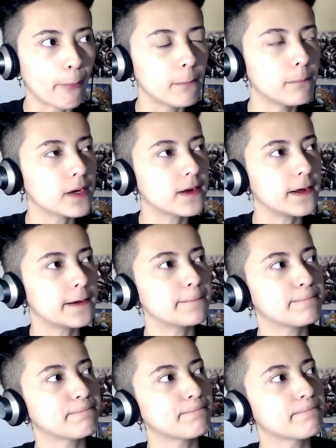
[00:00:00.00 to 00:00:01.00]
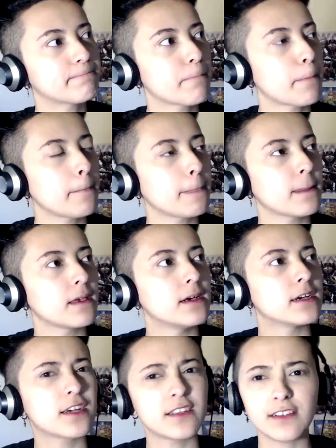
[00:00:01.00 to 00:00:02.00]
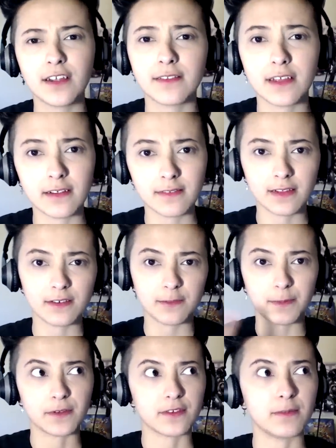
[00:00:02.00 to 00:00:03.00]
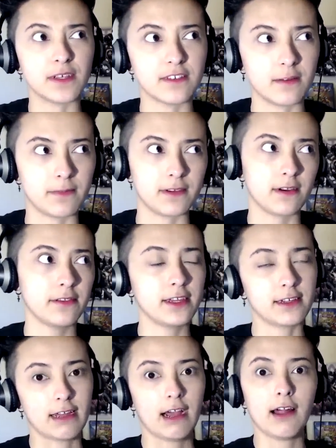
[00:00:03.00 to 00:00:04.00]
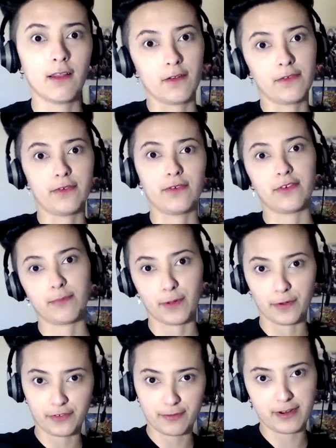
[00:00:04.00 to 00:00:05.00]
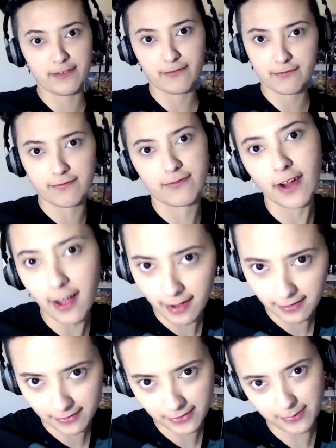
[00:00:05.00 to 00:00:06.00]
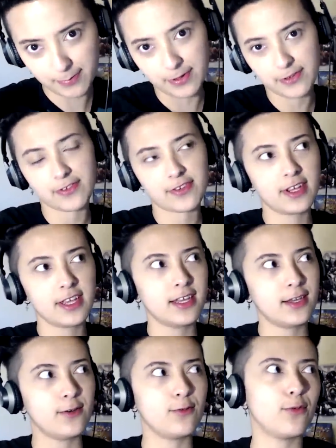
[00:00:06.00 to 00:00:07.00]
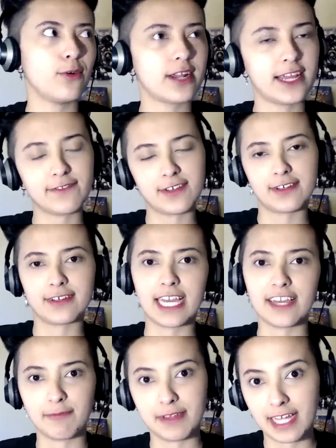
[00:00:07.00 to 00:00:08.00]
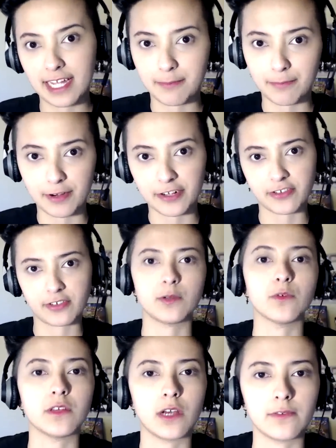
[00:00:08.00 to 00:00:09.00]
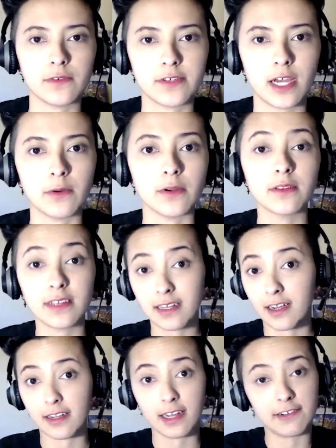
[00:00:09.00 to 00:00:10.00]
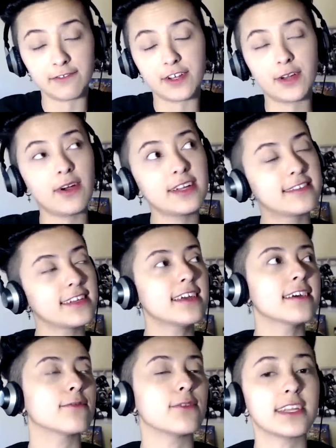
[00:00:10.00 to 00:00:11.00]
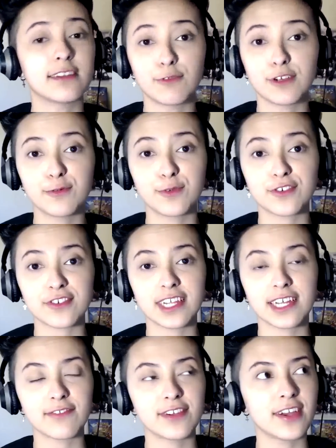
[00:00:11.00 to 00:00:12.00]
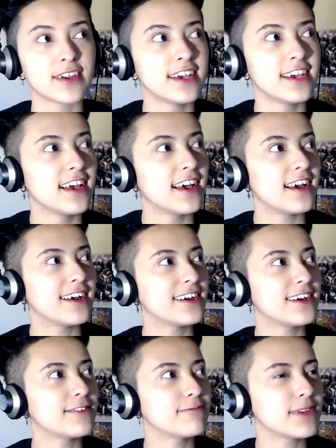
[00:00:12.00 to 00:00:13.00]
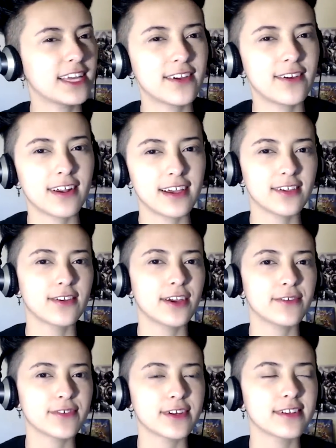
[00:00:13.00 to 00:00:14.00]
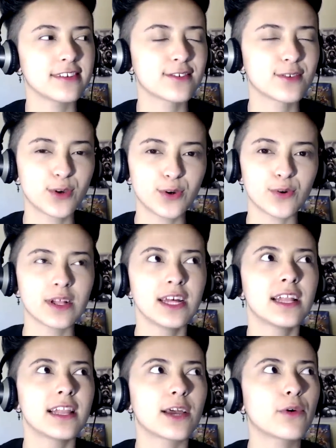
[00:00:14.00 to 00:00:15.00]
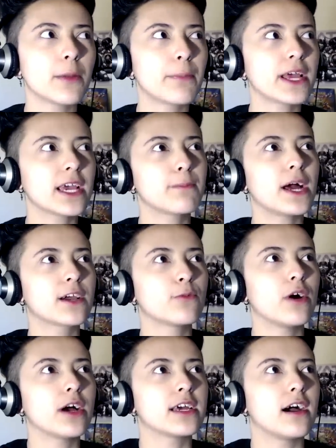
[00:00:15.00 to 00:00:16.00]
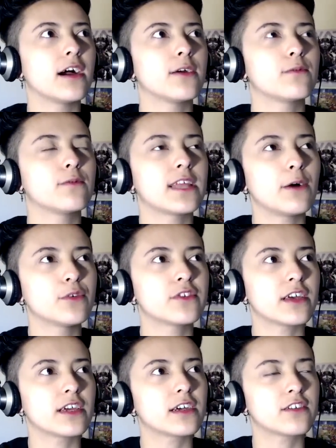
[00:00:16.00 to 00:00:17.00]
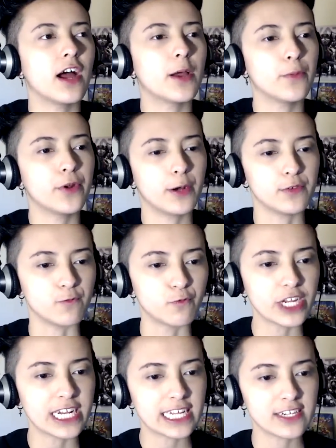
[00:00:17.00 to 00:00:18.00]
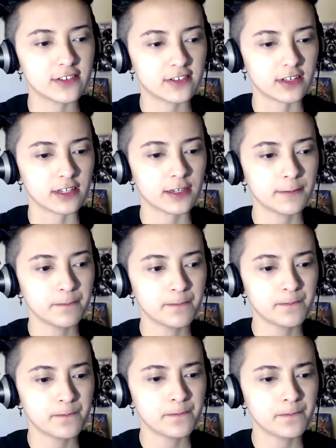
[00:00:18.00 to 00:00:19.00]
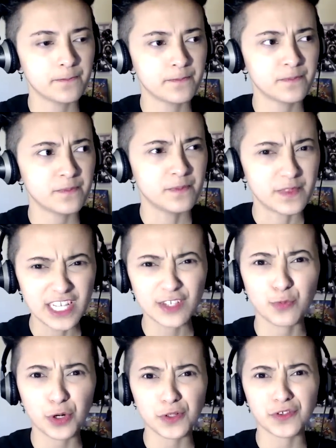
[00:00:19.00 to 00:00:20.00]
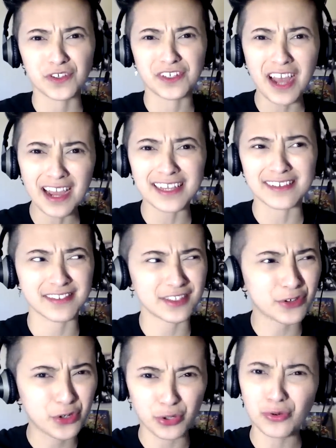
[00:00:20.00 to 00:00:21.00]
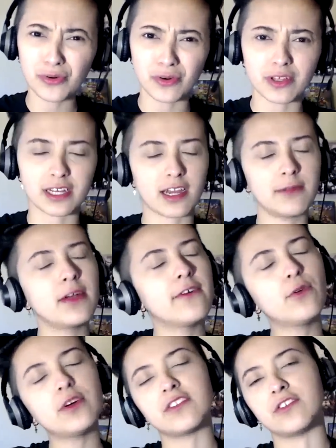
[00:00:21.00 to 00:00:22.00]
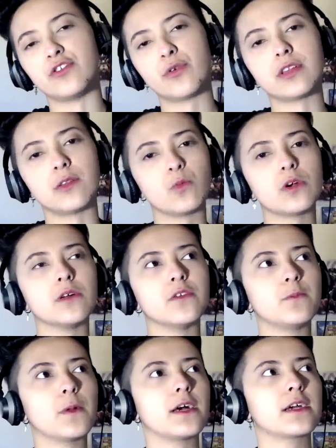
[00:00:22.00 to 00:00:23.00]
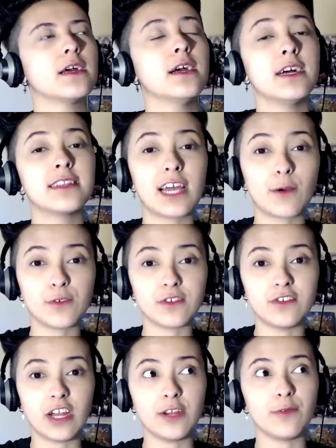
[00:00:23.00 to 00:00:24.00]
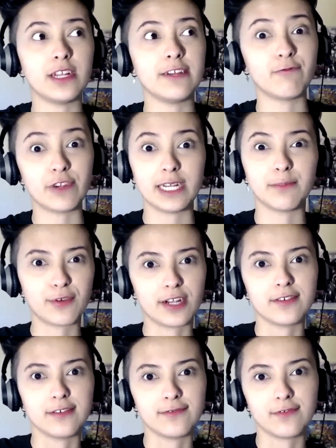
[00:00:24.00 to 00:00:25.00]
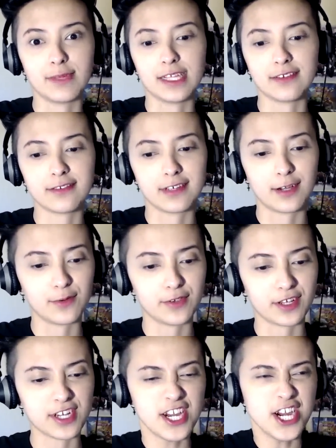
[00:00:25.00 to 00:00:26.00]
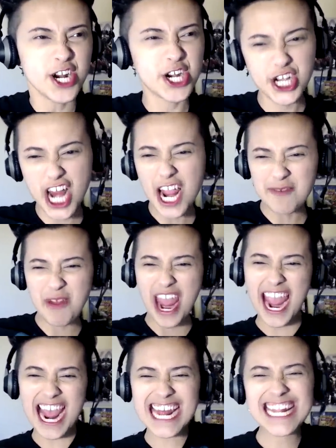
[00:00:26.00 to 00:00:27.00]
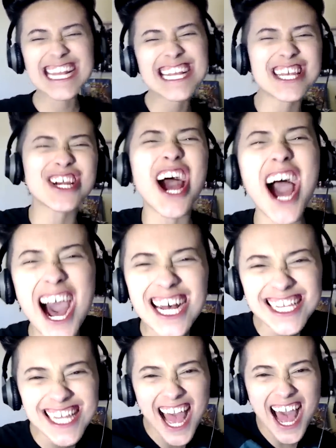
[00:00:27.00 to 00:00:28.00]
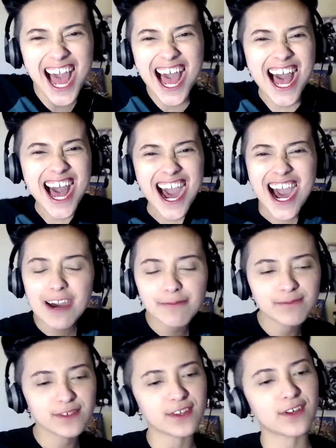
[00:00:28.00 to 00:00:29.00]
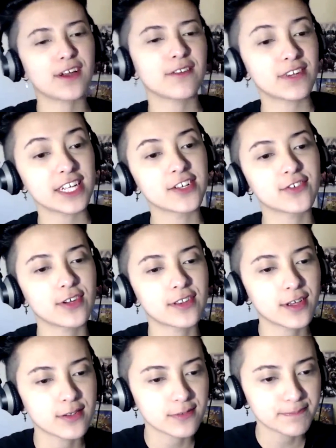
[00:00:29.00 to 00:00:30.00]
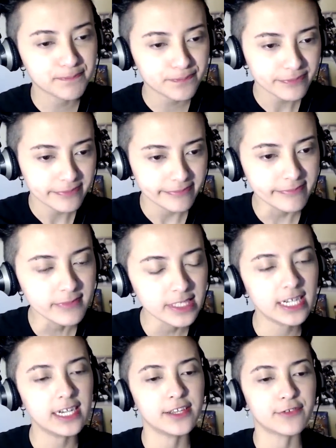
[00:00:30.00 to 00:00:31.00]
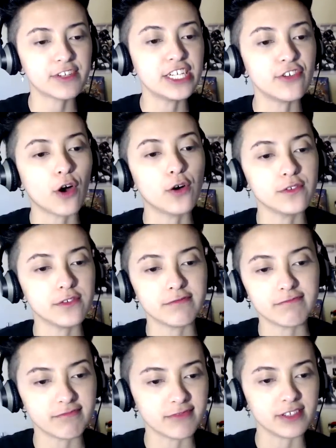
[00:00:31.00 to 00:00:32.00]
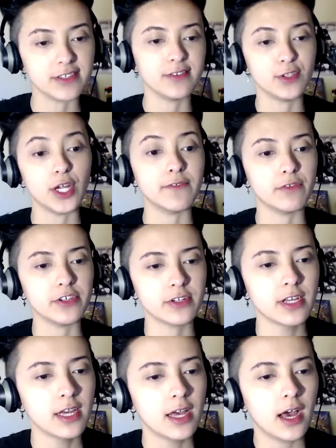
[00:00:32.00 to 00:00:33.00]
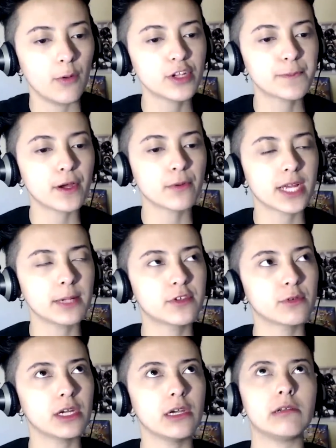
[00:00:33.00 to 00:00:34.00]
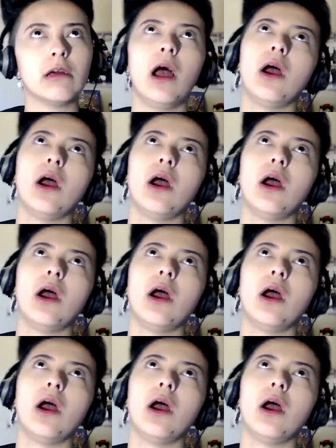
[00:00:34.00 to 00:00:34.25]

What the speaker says: but because, you know, they're supposed to be something. I think Kalos is supposed to be France, but whatever gave me that impression. It was the Eiffel Tower. I have no idea. We will just never know. But yeah, no, I like Unova. It's cool. Like, when I played Black and White, that was like a time when I was really just like, these worlds are nice, they're cool. Like, I mean, I've always enjoyed the worlds, but like, that was genuinely really impressive for me to see. I was like, shit, man, these are awesome! So I really enjoyed those. The region, the Unova region. Which Pokemon games do I own?